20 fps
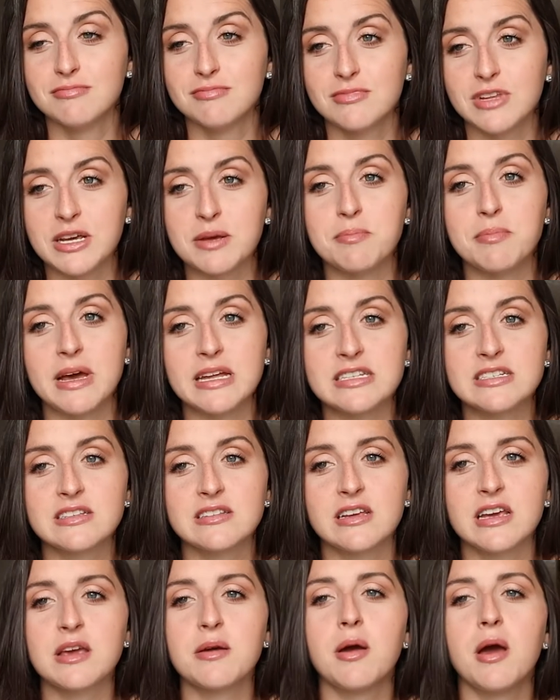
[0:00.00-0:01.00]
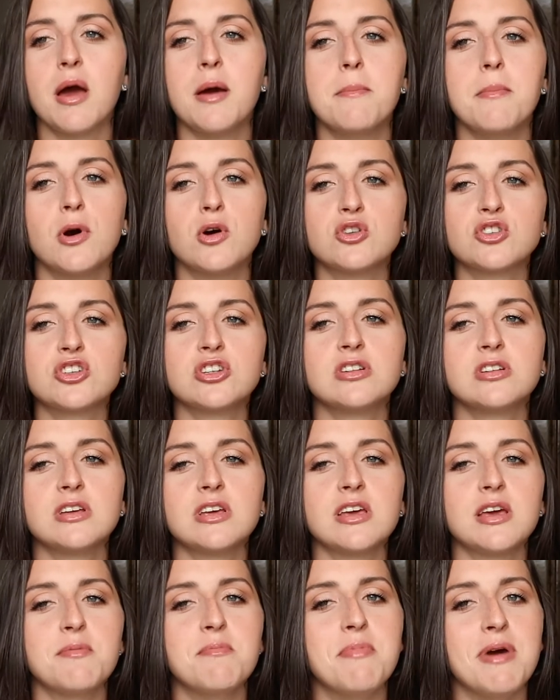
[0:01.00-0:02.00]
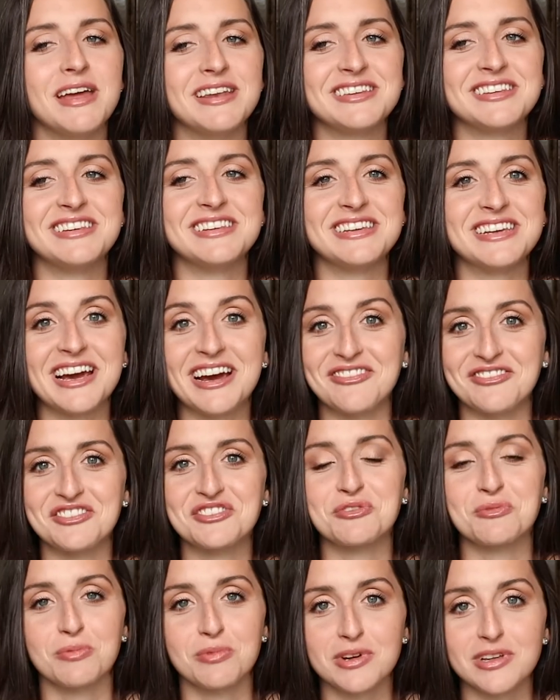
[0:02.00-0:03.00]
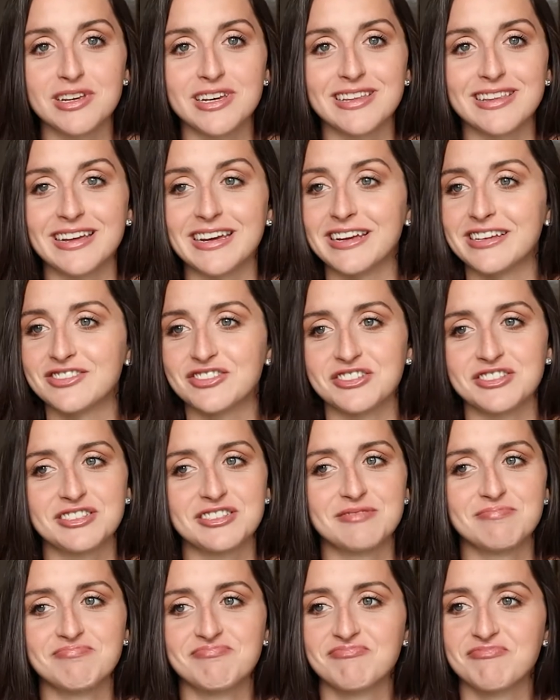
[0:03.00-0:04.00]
Like emotionally and mentally, I was really like just